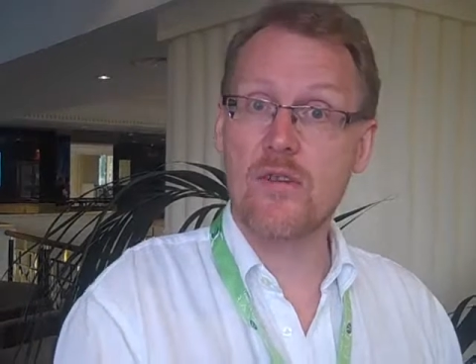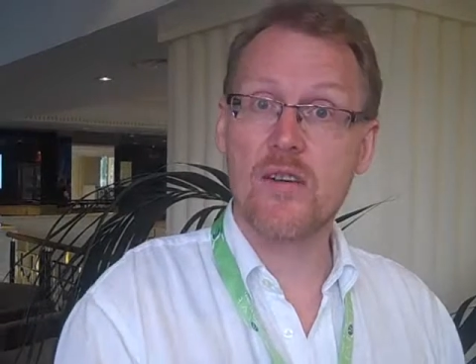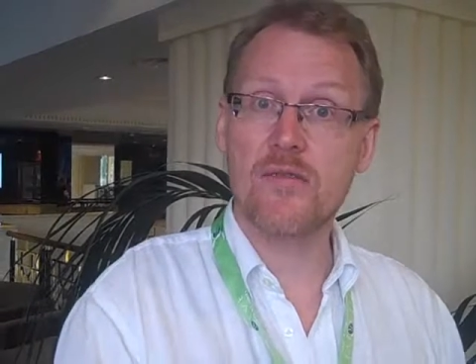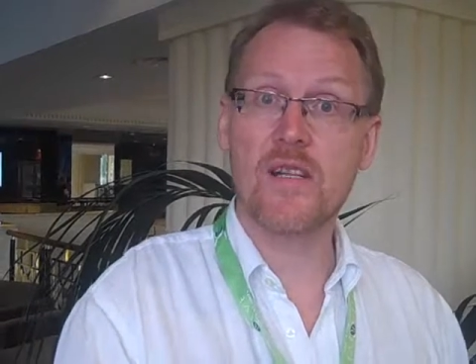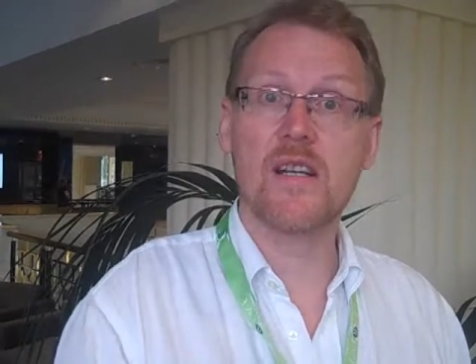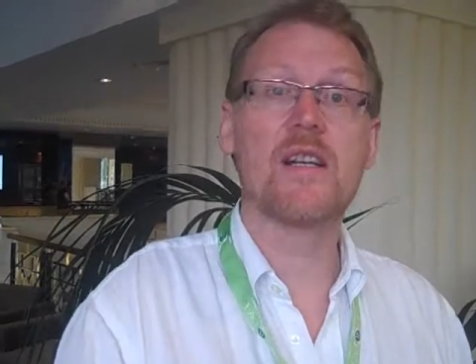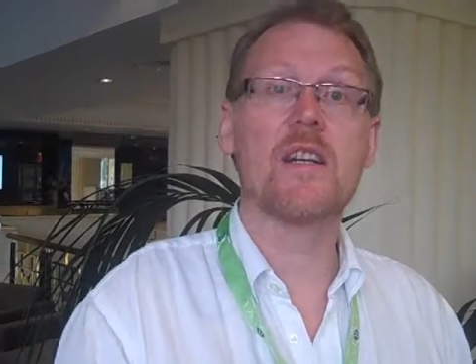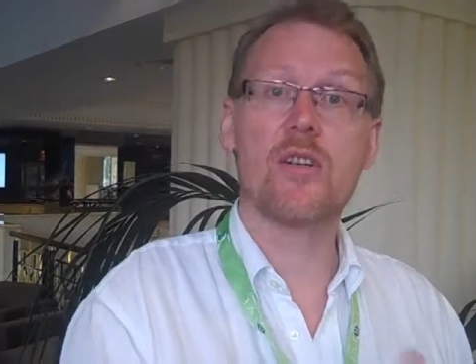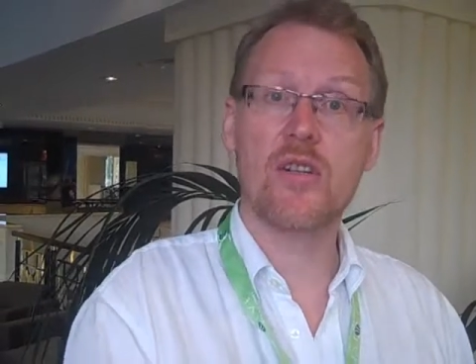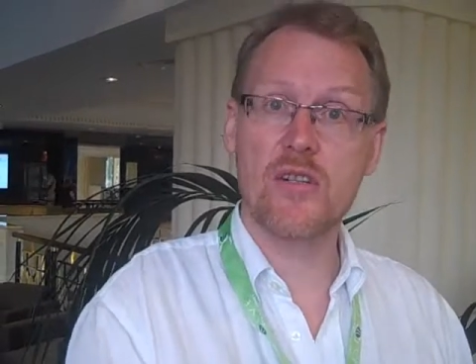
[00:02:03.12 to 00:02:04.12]
after, and they're
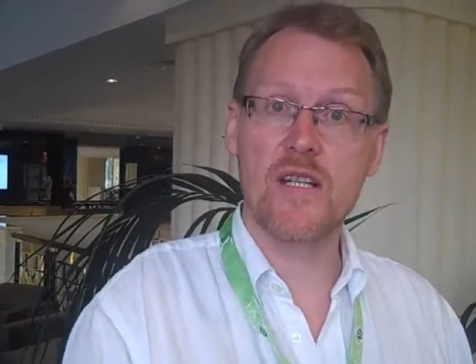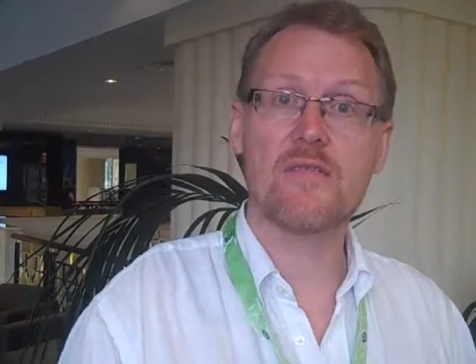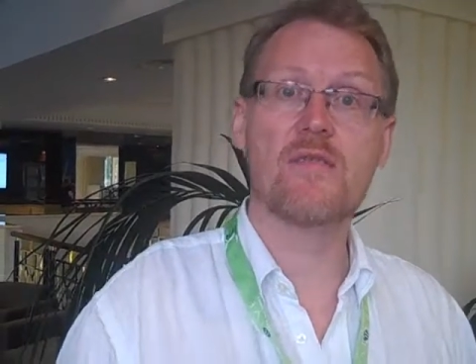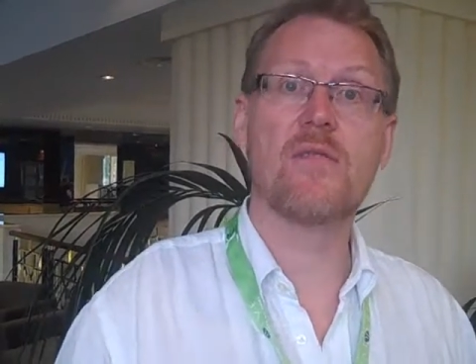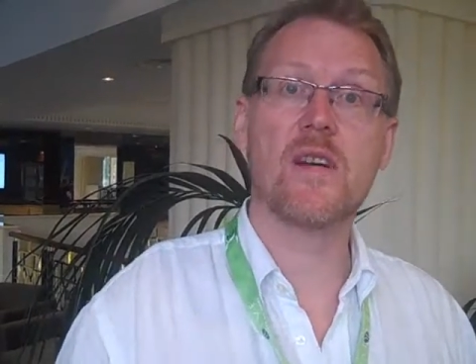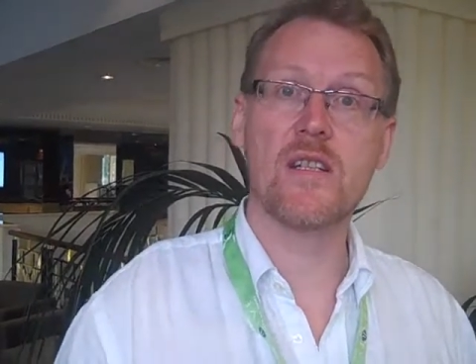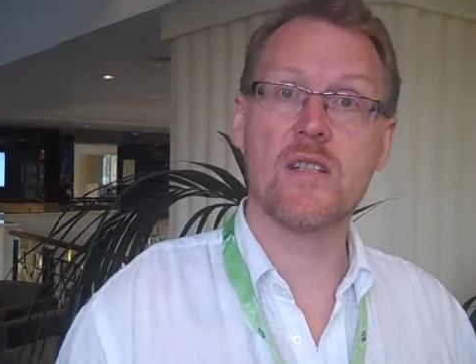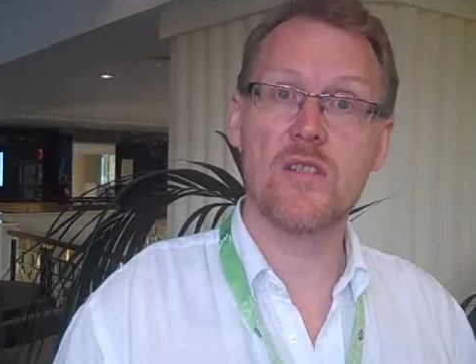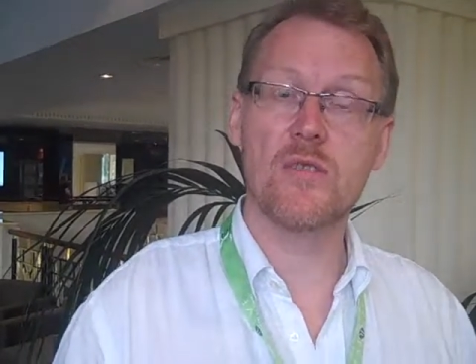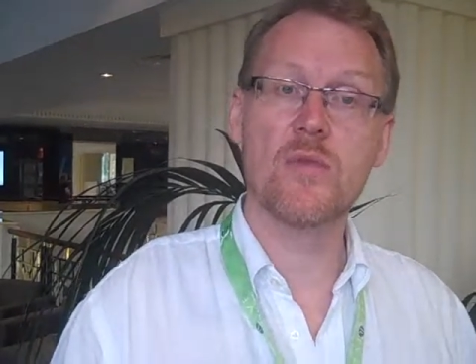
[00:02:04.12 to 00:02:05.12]
not going to have to find a
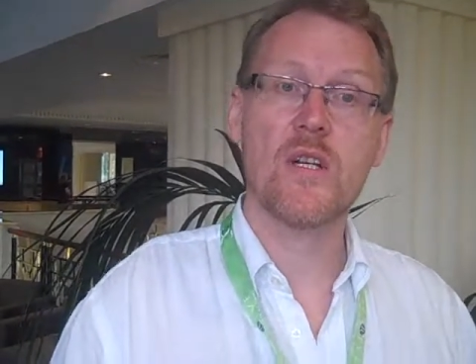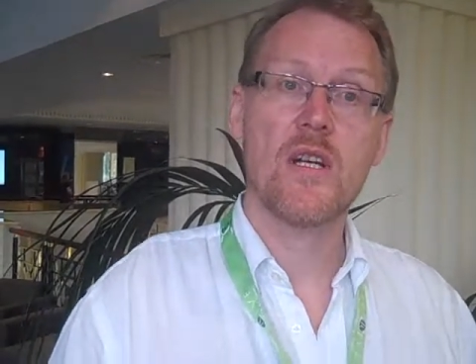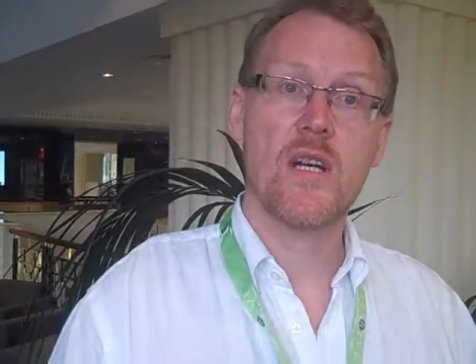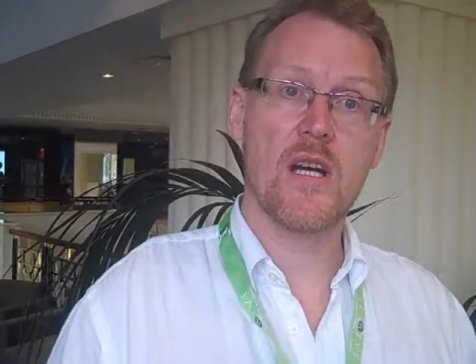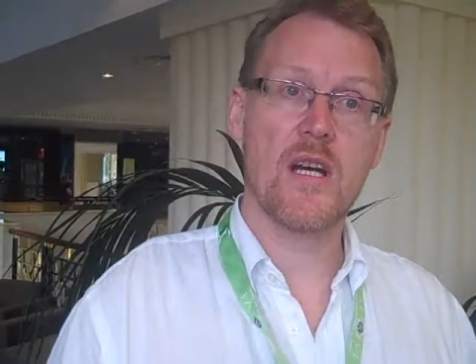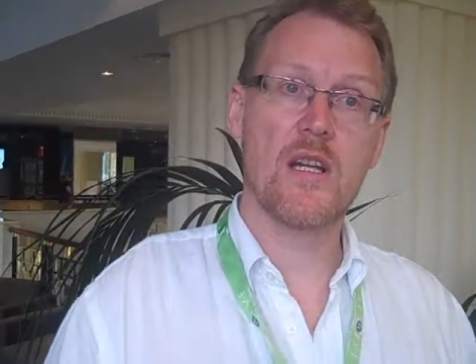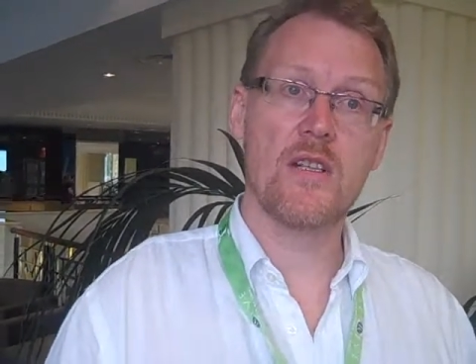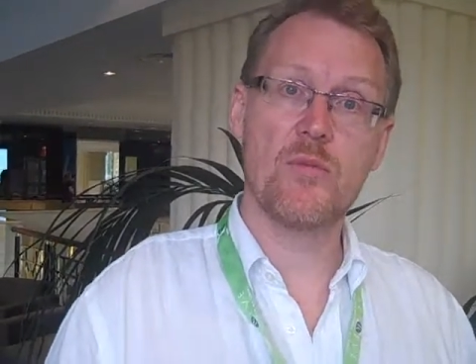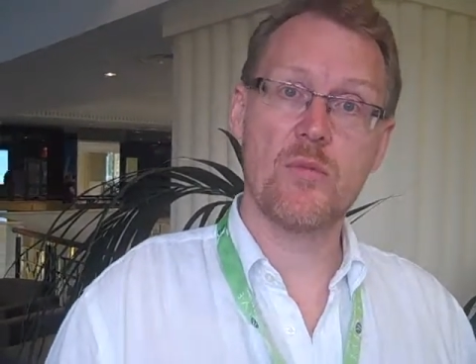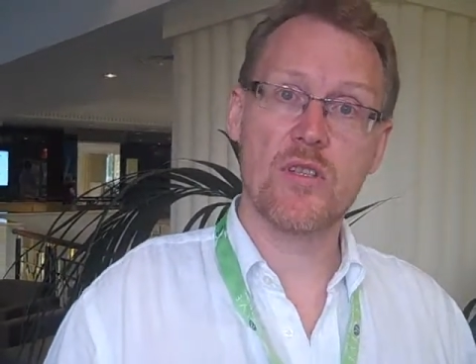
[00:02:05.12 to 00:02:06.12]

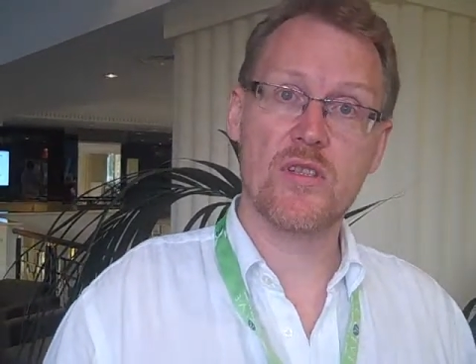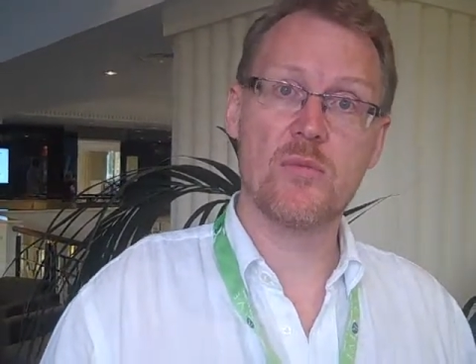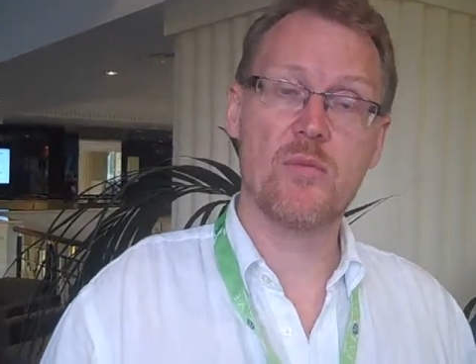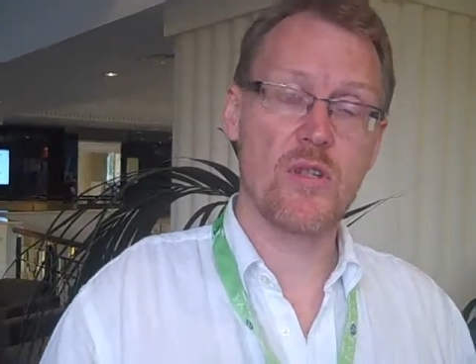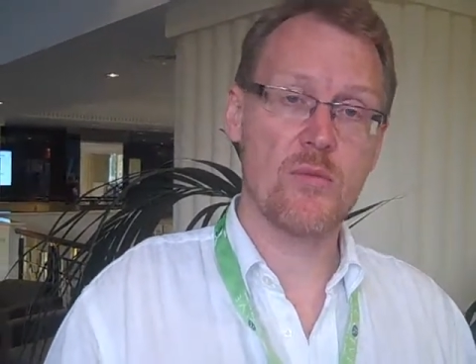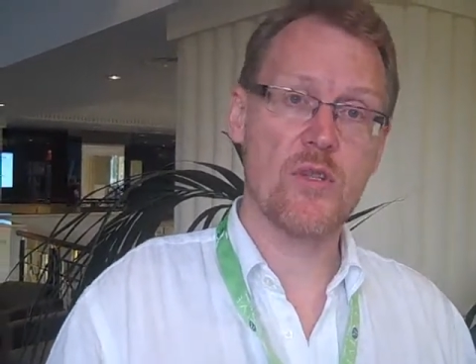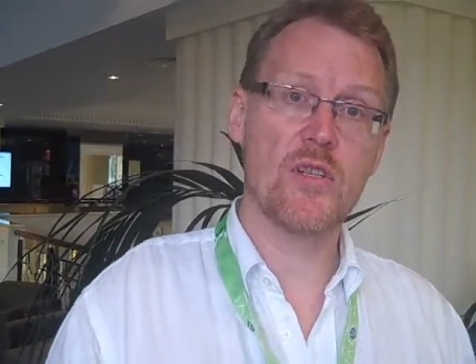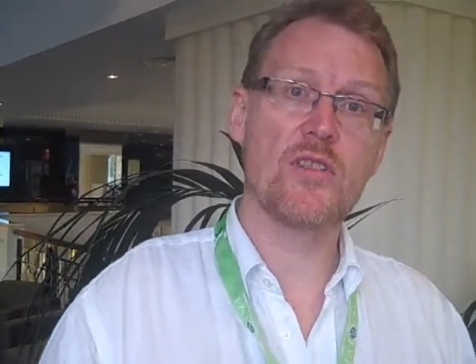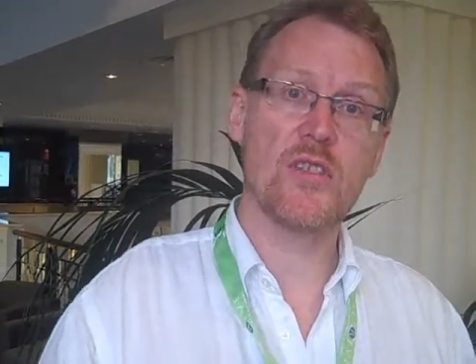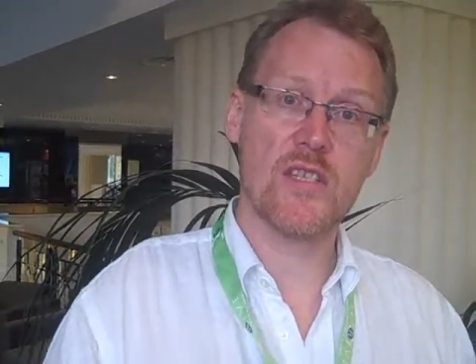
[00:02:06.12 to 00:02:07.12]
new person to
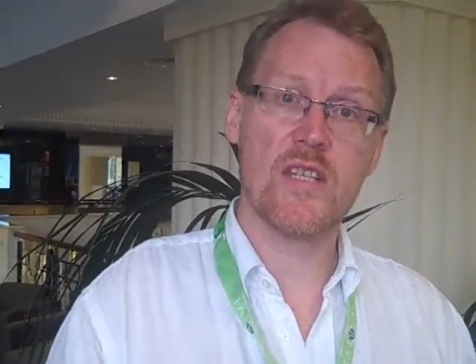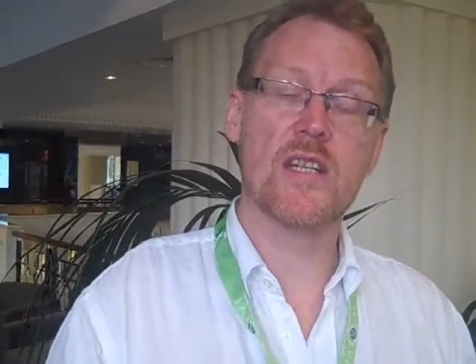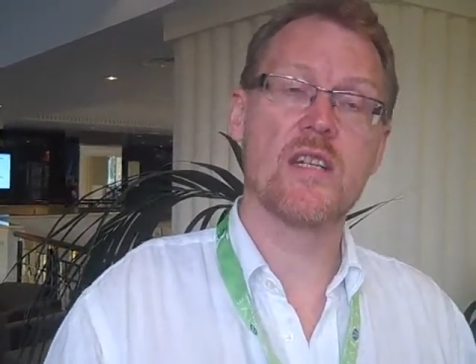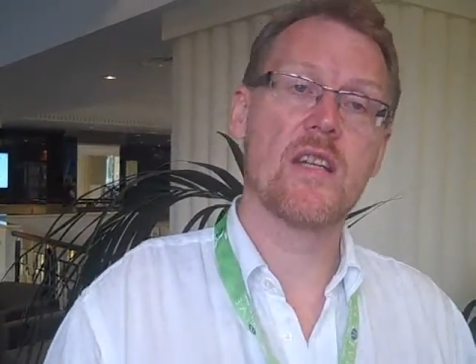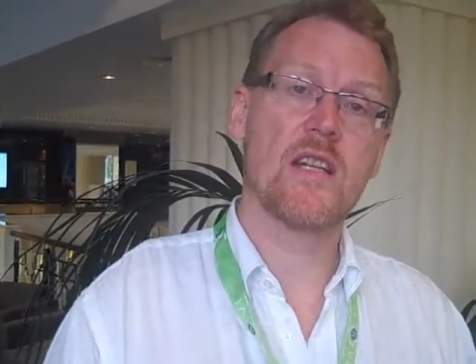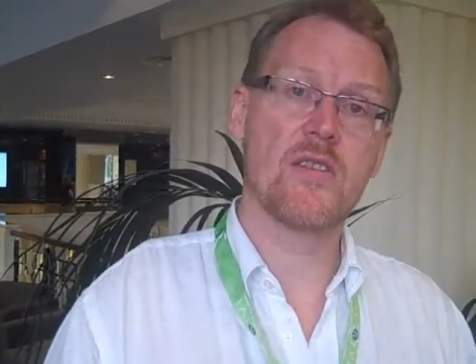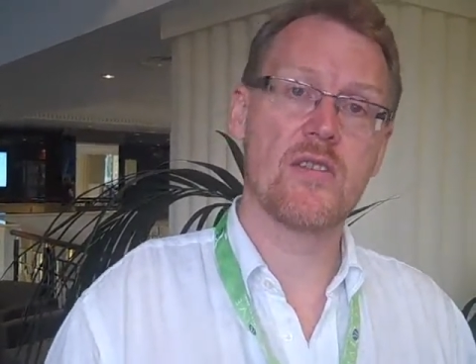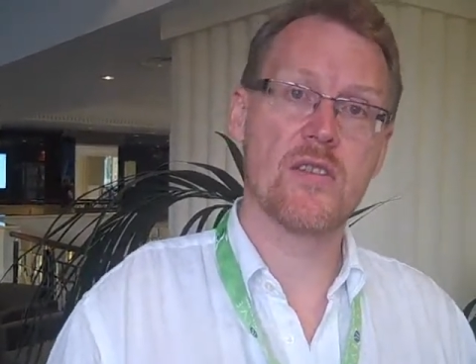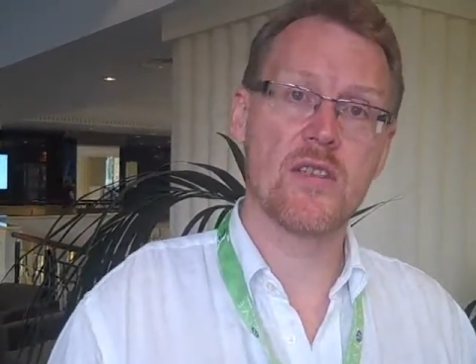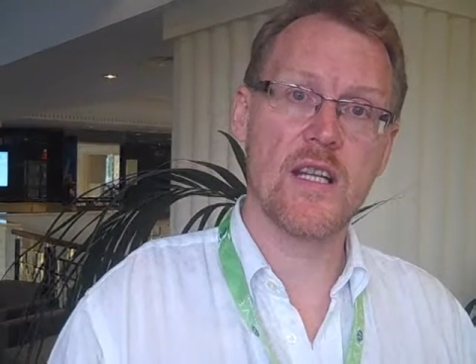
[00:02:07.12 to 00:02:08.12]
purchase their
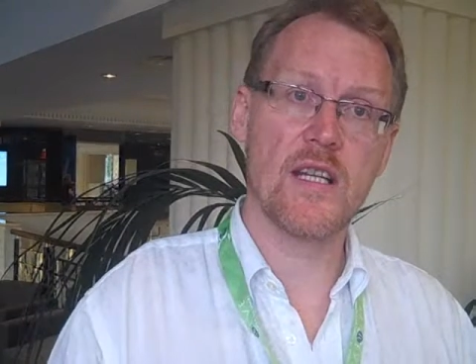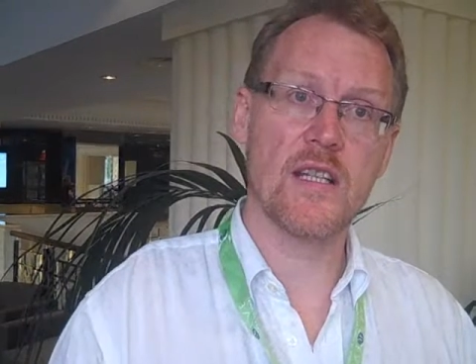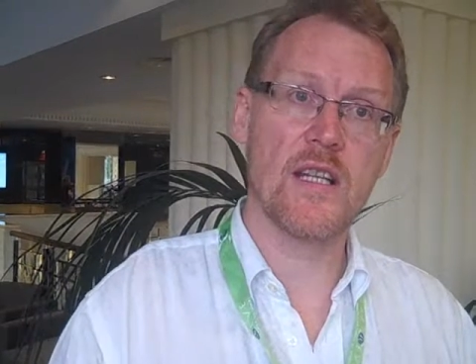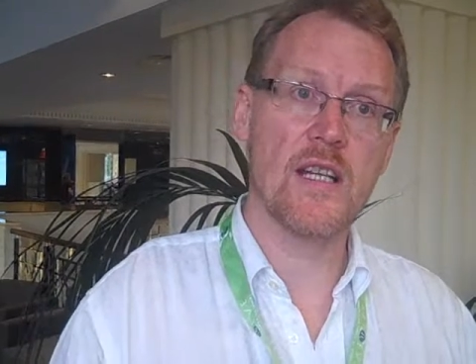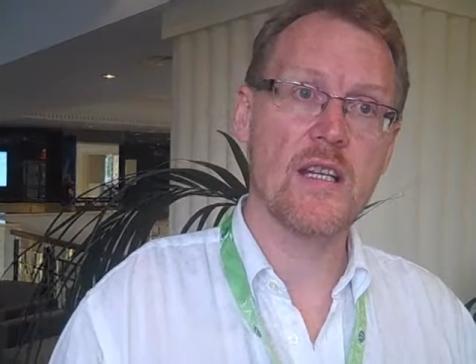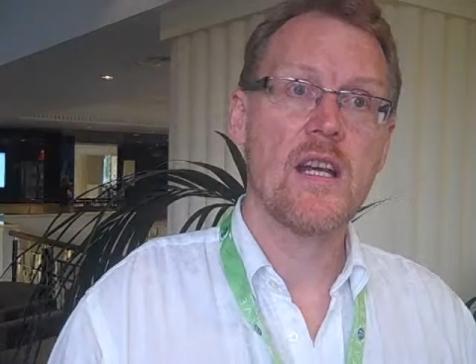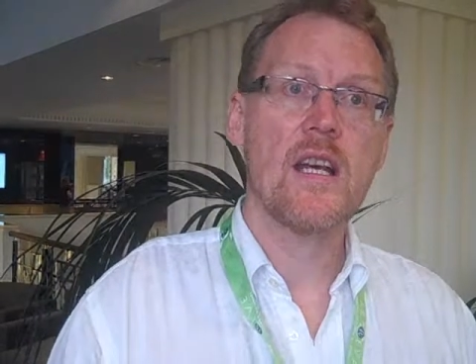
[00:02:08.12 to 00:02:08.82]
cotton again and again.